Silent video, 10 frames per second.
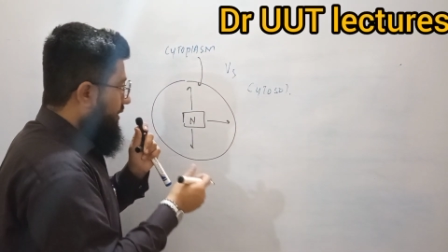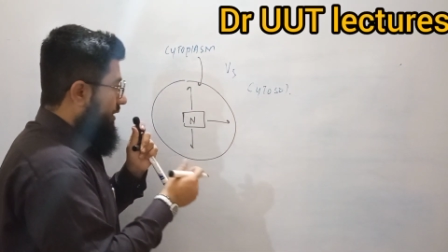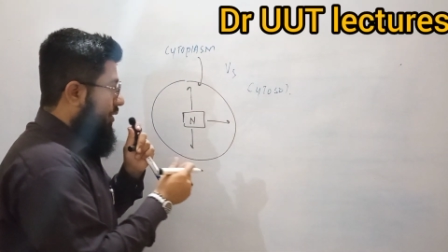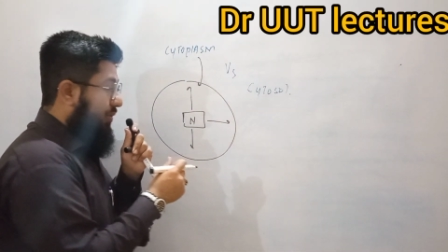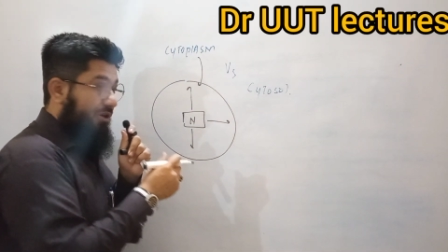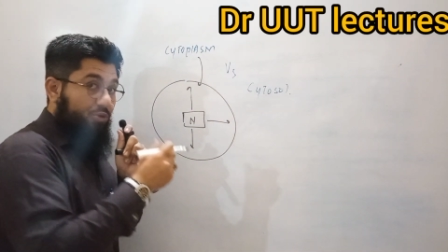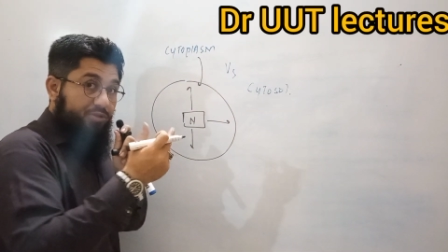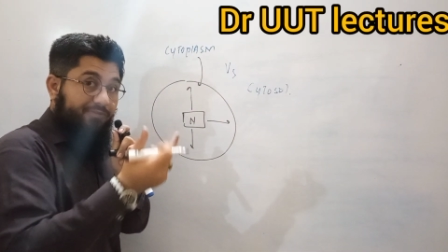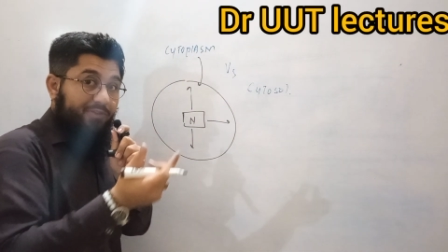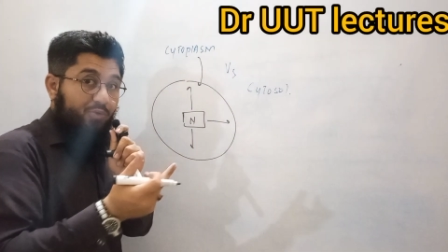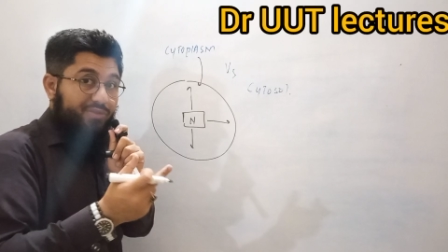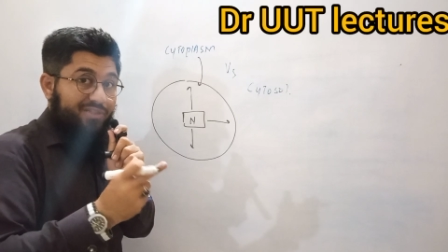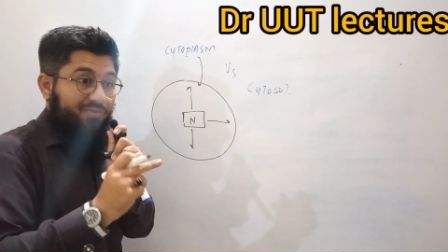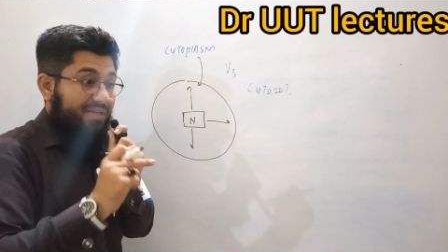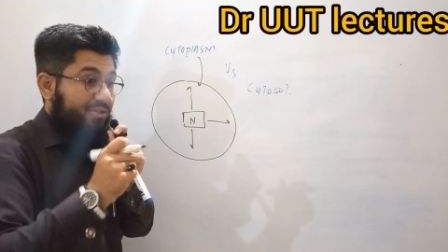Now, what are those fluids
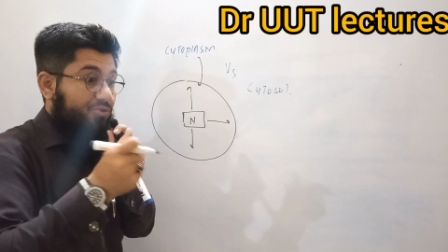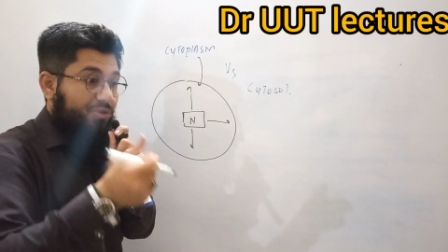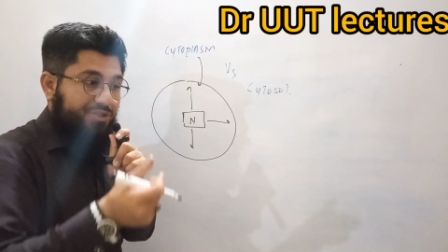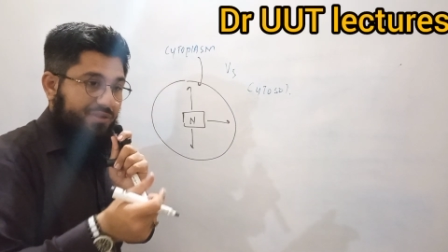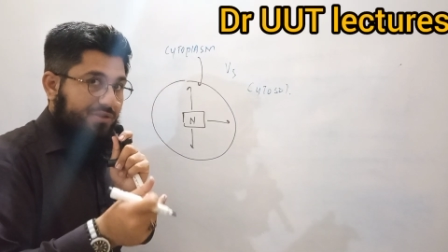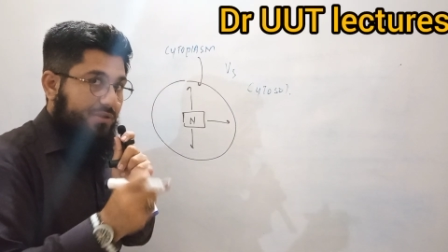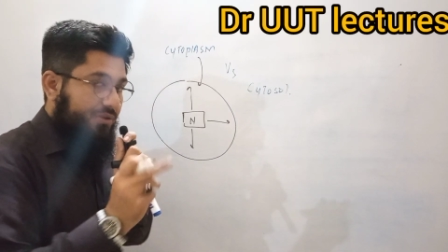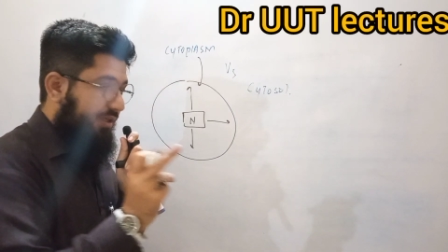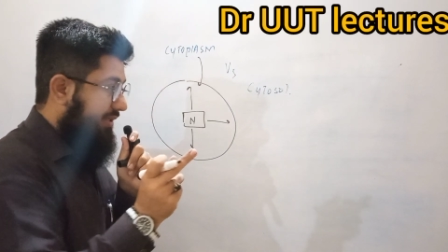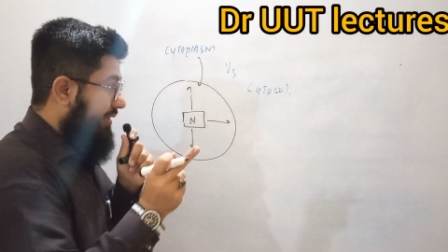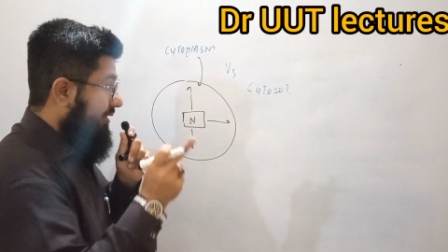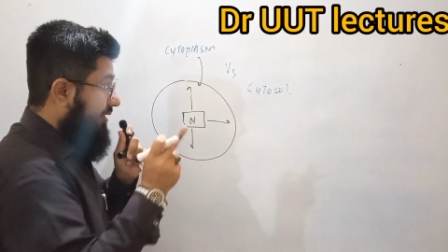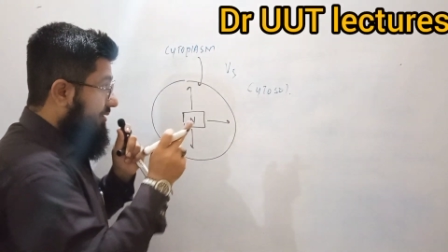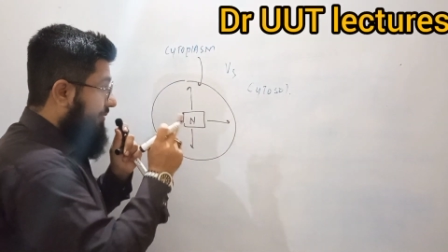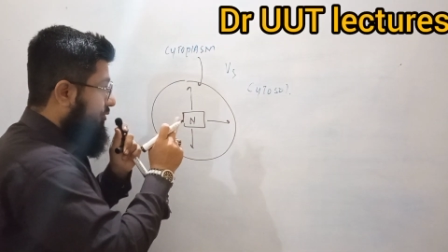and what are the solutions?
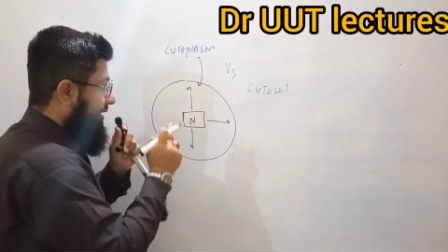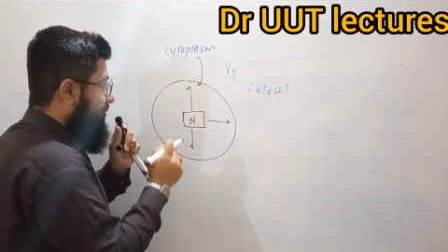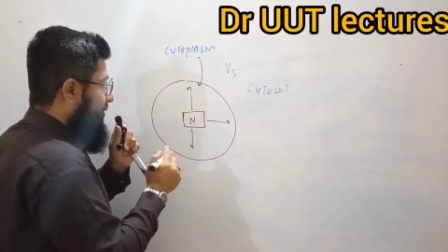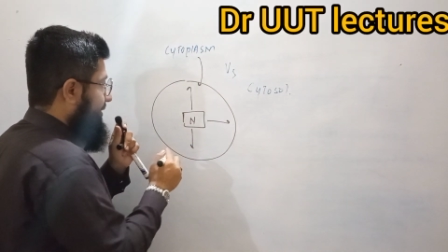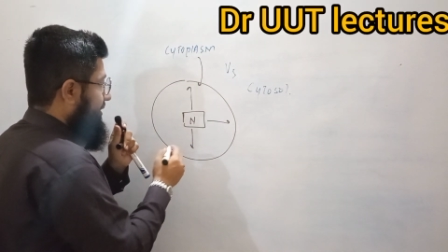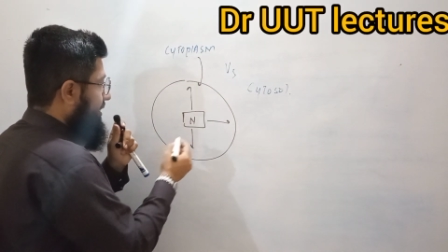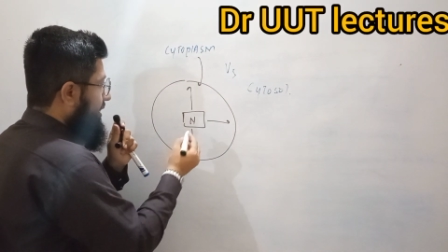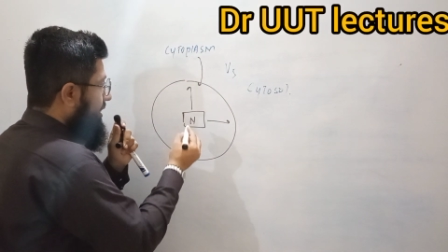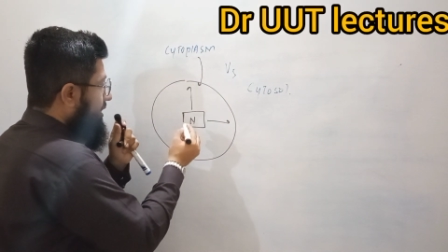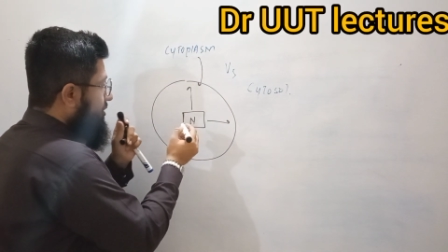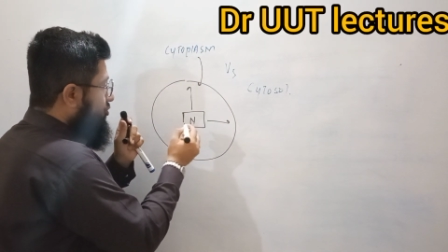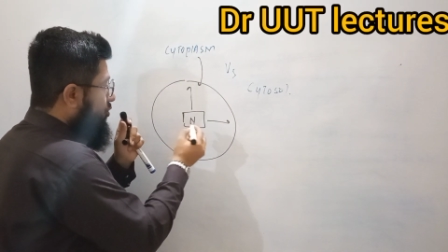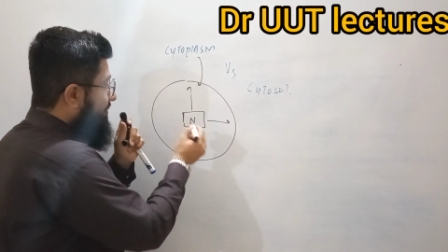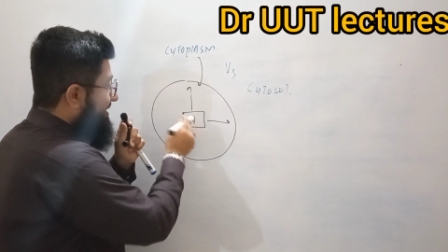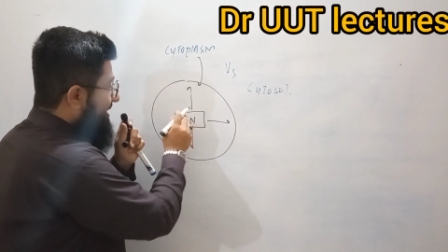Let's come to that point.
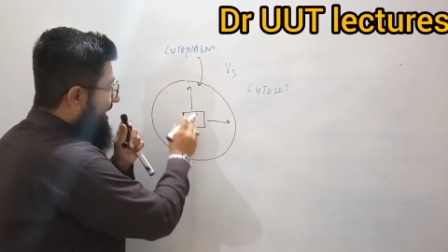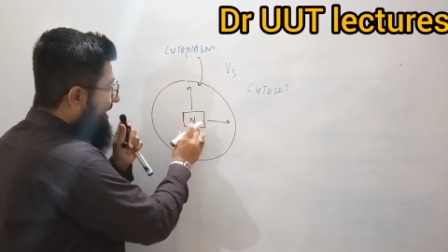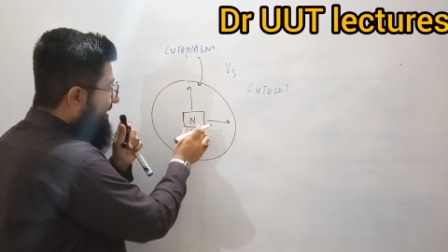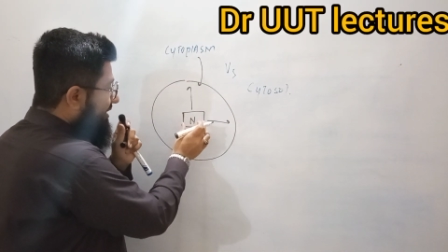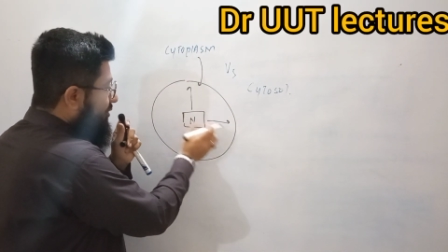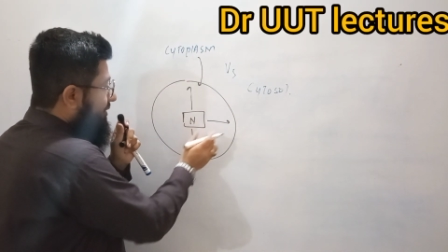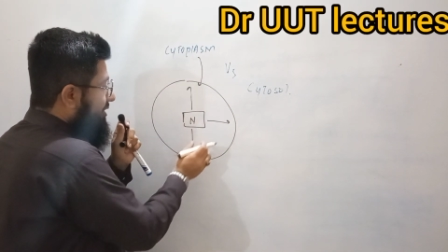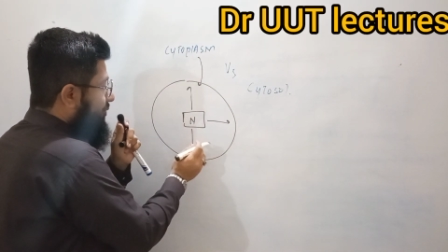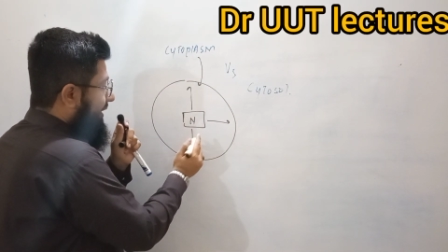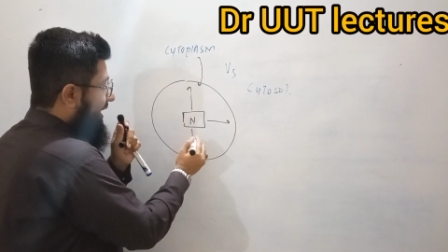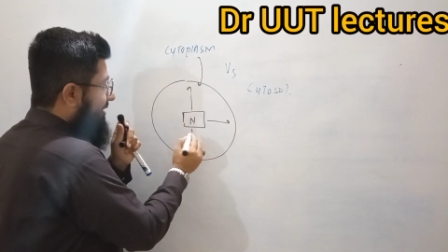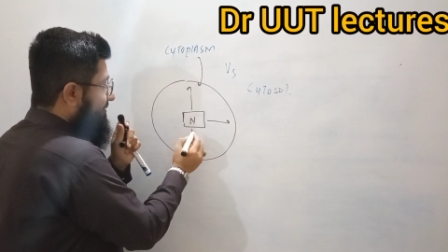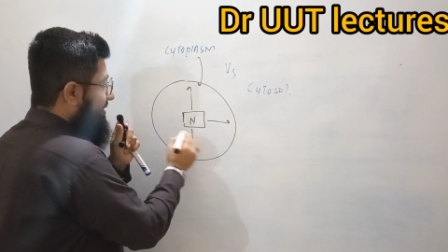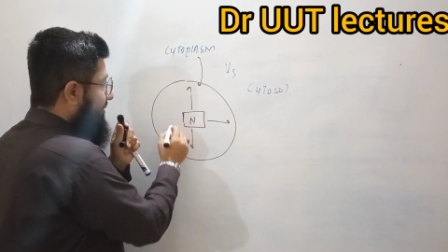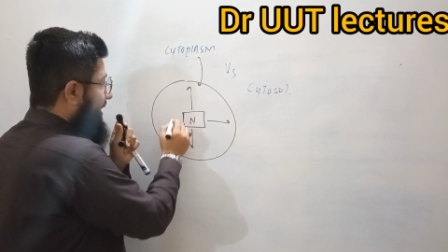So beside the nucleus, we
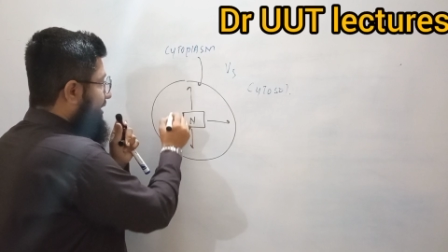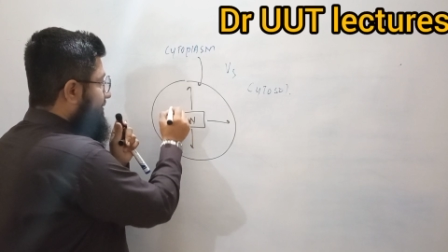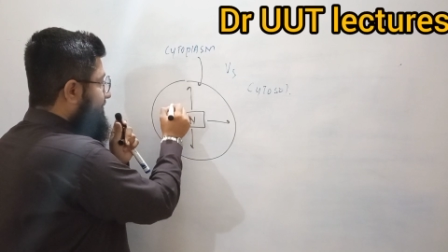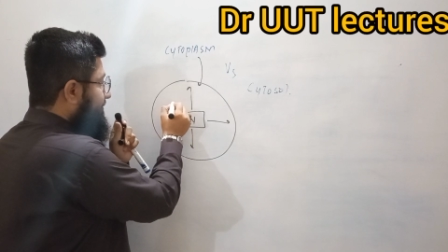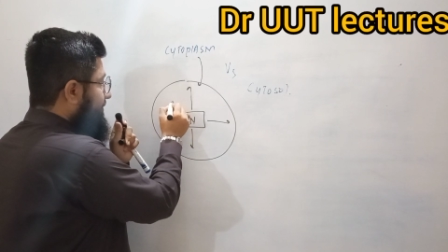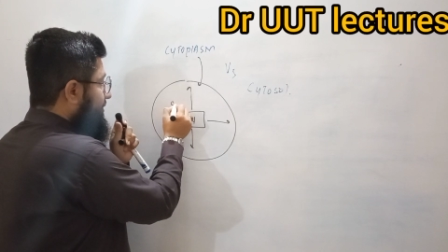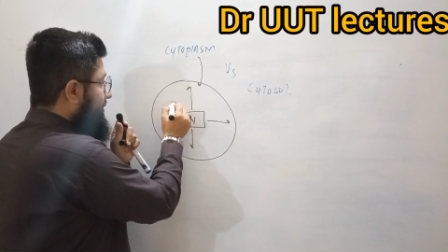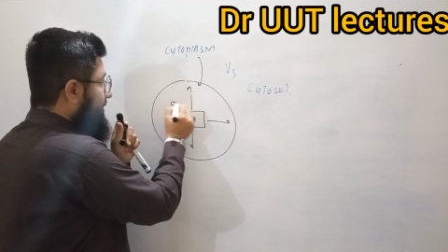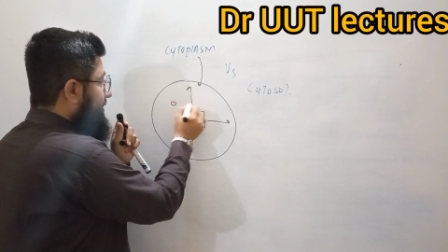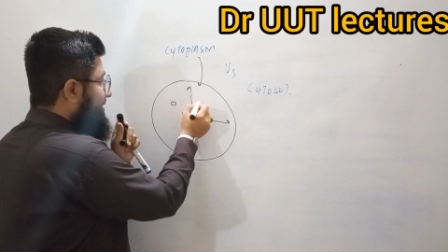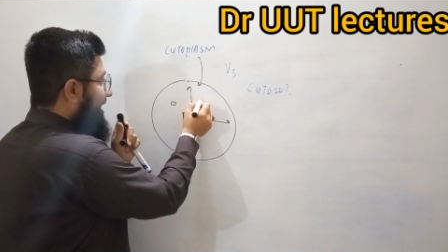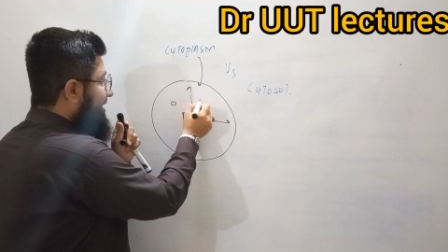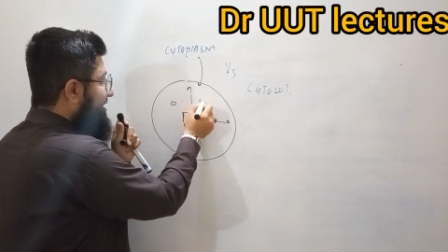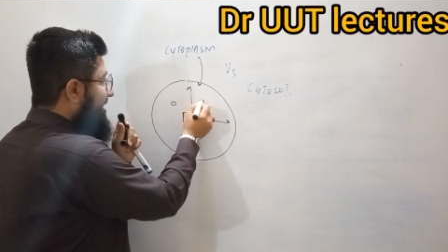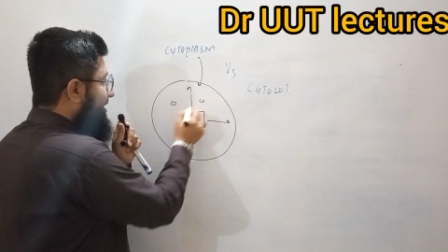have some kind of
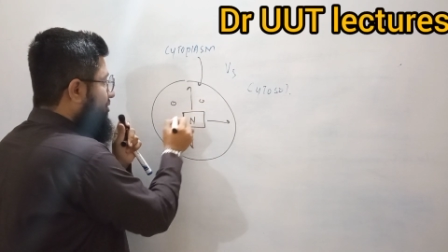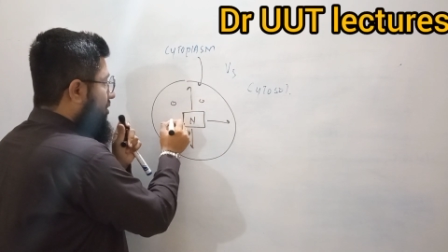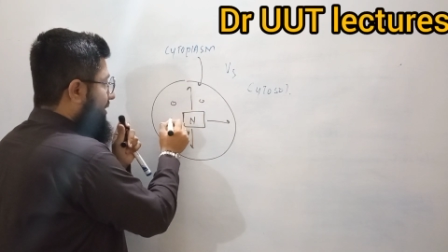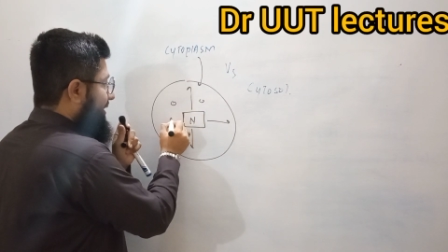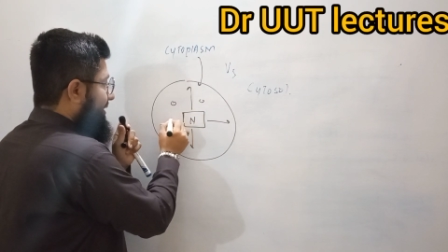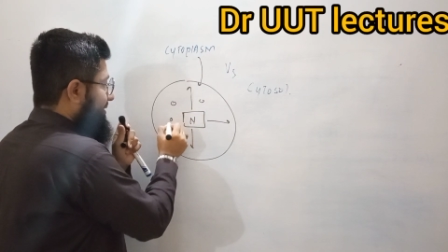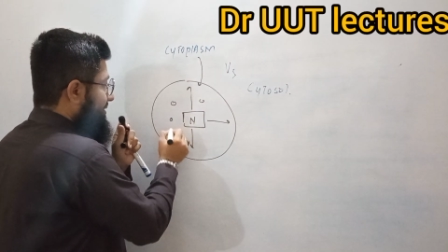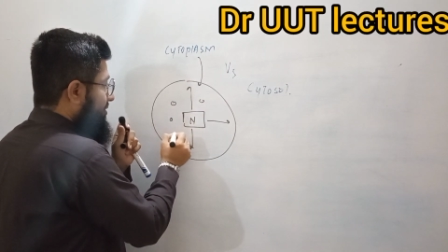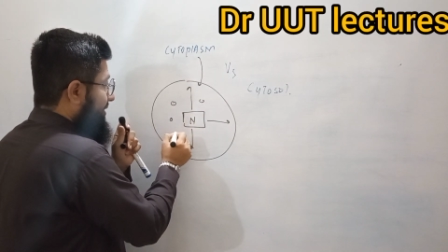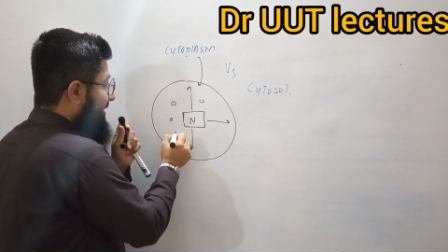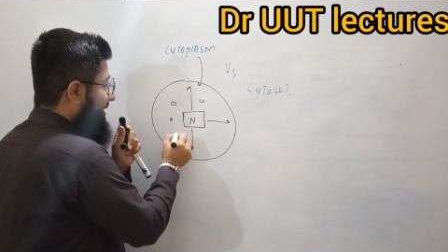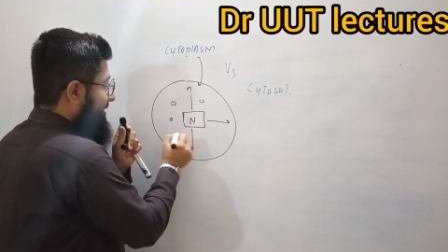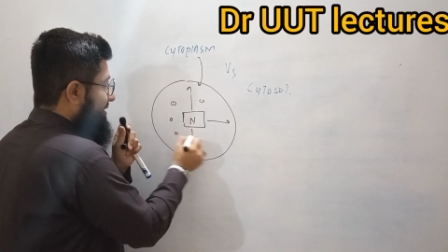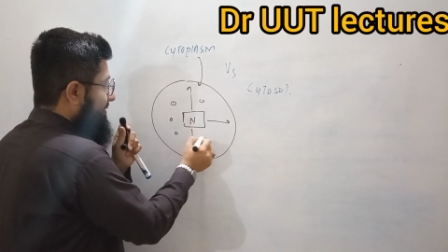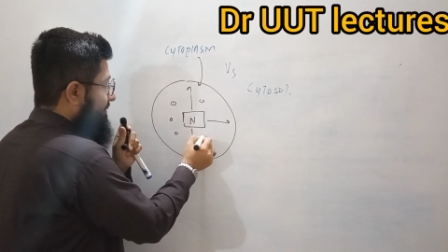tiny
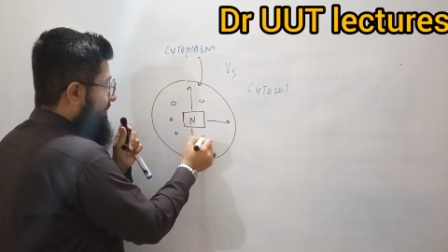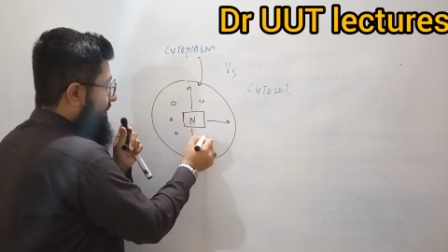organelles